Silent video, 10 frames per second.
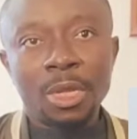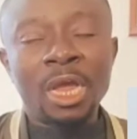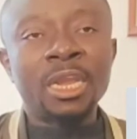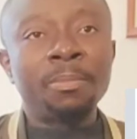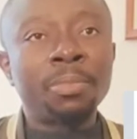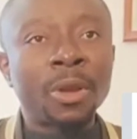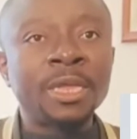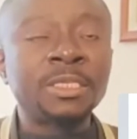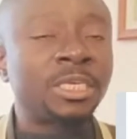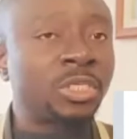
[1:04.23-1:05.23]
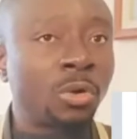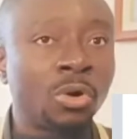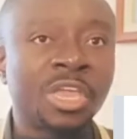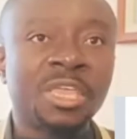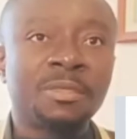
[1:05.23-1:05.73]
equal to, it
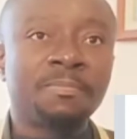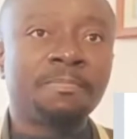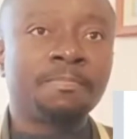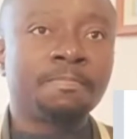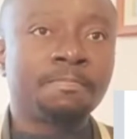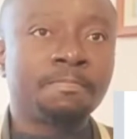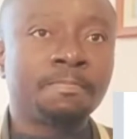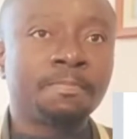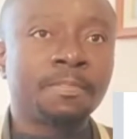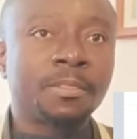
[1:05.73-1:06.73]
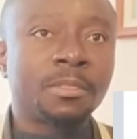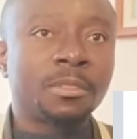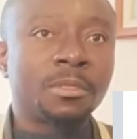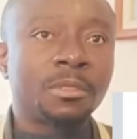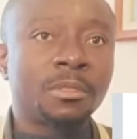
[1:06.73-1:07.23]
might be the same as
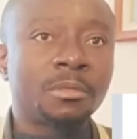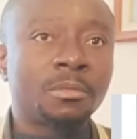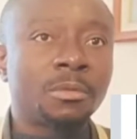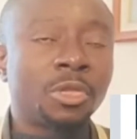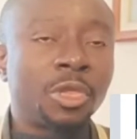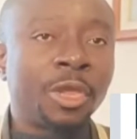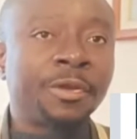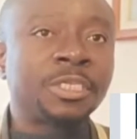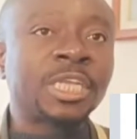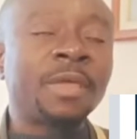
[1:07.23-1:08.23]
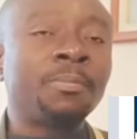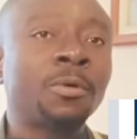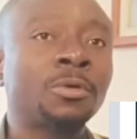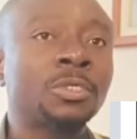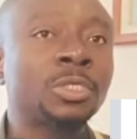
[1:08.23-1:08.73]
30,000 francs and even
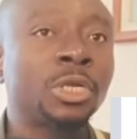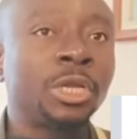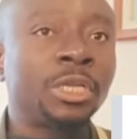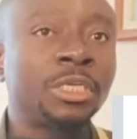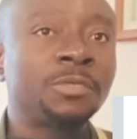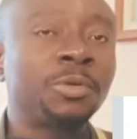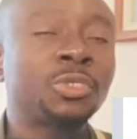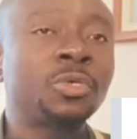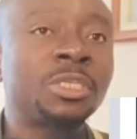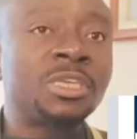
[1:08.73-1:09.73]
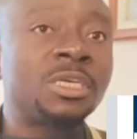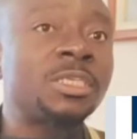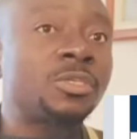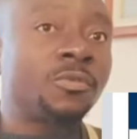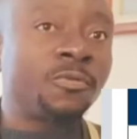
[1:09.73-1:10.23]
more.
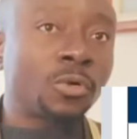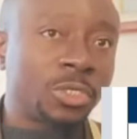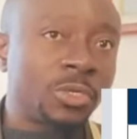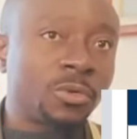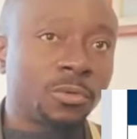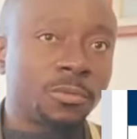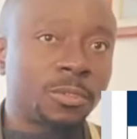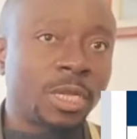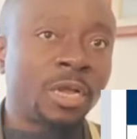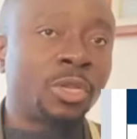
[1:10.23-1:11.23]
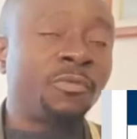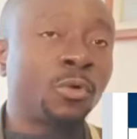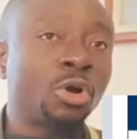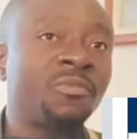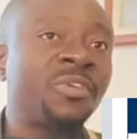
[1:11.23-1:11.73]
So it is payable. So
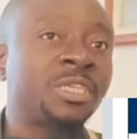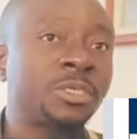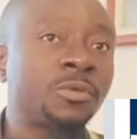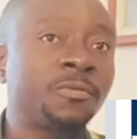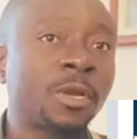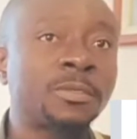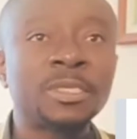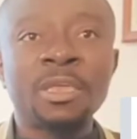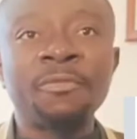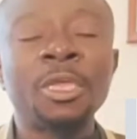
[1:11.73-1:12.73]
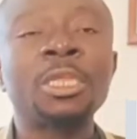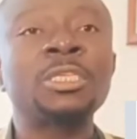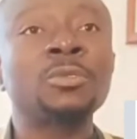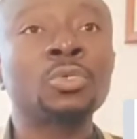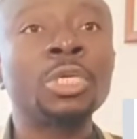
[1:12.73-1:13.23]
Cameroonians should not think of
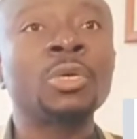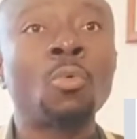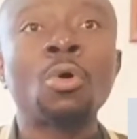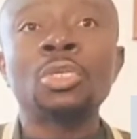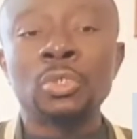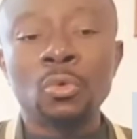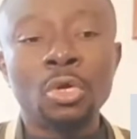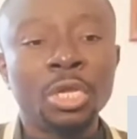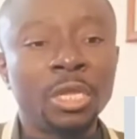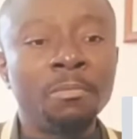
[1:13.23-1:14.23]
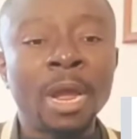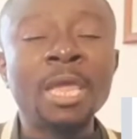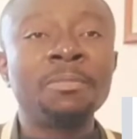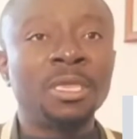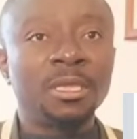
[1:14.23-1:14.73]
if poor beer, because
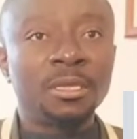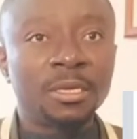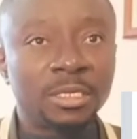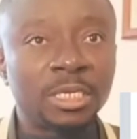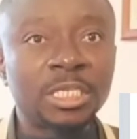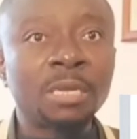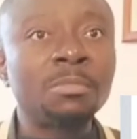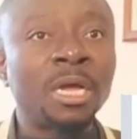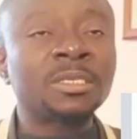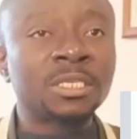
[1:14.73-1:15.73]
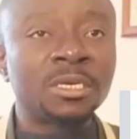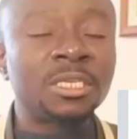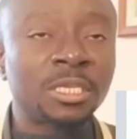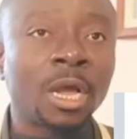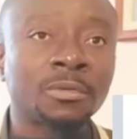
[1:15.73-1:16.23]
in that statement they say,
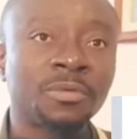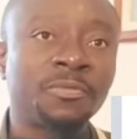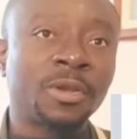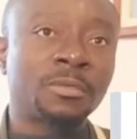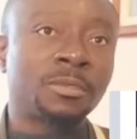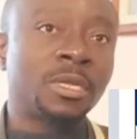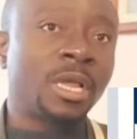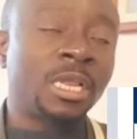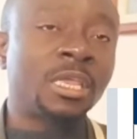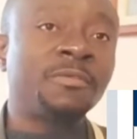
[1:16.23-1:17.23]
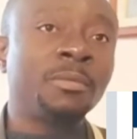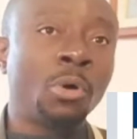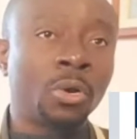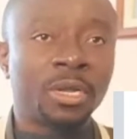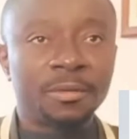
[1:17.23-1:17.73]
henceforth, meaning as
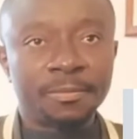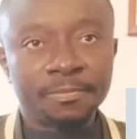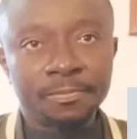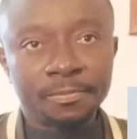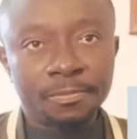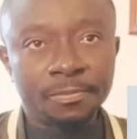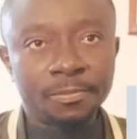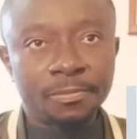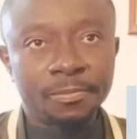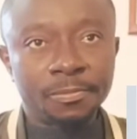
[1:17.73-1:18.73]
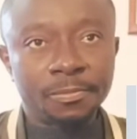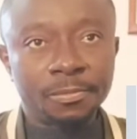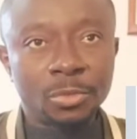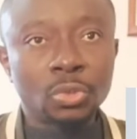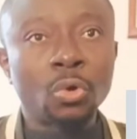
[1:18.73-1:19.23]
first it was not payable,
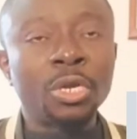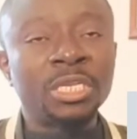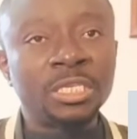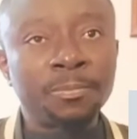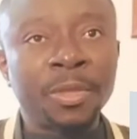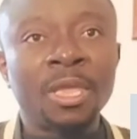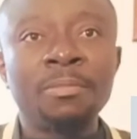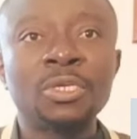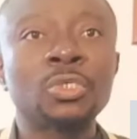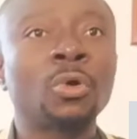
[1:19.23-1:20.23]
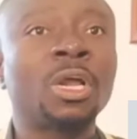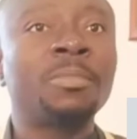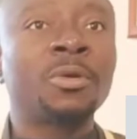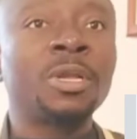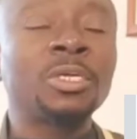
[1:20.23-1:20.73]
in which I do not believe,
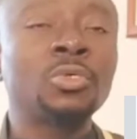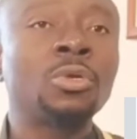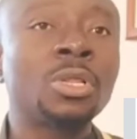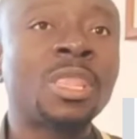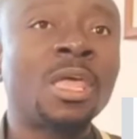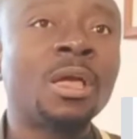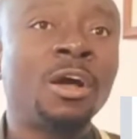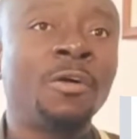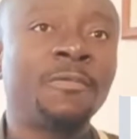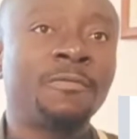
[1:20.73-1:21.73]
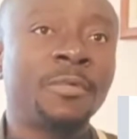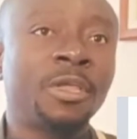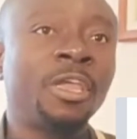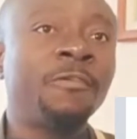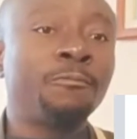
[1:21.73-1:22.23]
because is that the
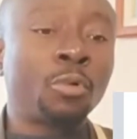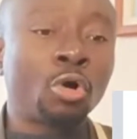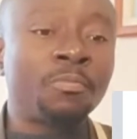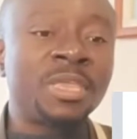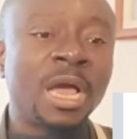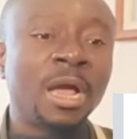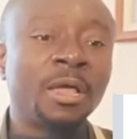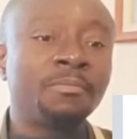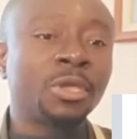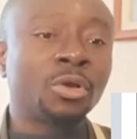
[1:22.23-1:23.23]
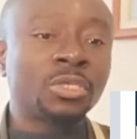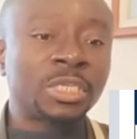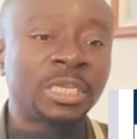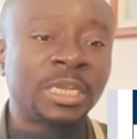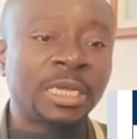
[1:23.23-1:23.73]
PCR test is too
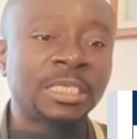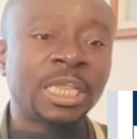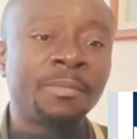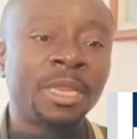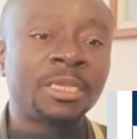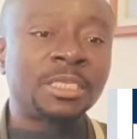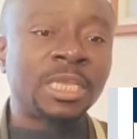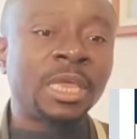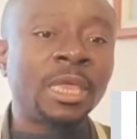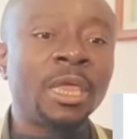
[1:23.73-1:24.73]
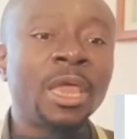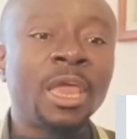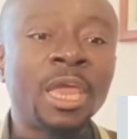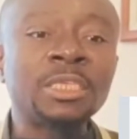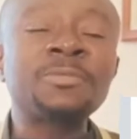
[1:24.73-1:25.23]
expensive. So
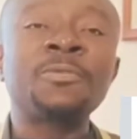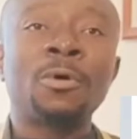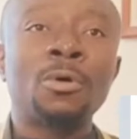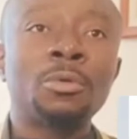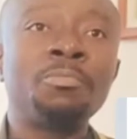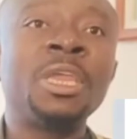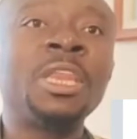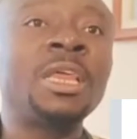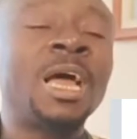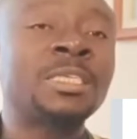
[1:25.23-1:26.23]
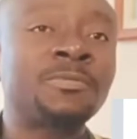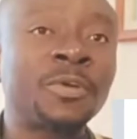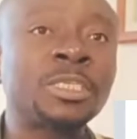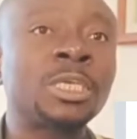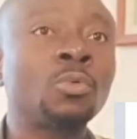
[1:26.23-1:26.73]
I there's
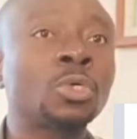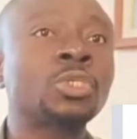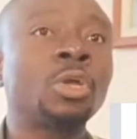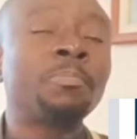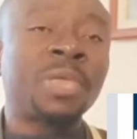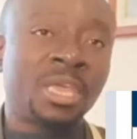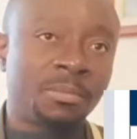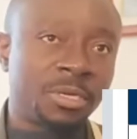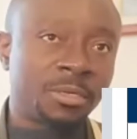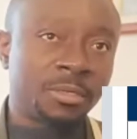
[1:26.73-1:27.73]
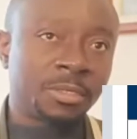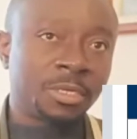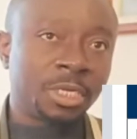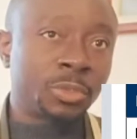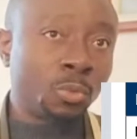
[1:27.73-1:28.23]
a friend for meaning if it
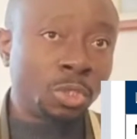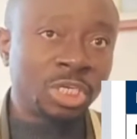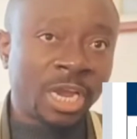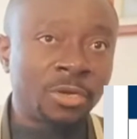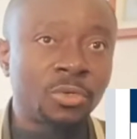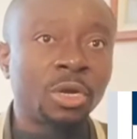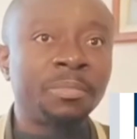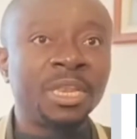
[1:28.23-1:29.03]
was not payable,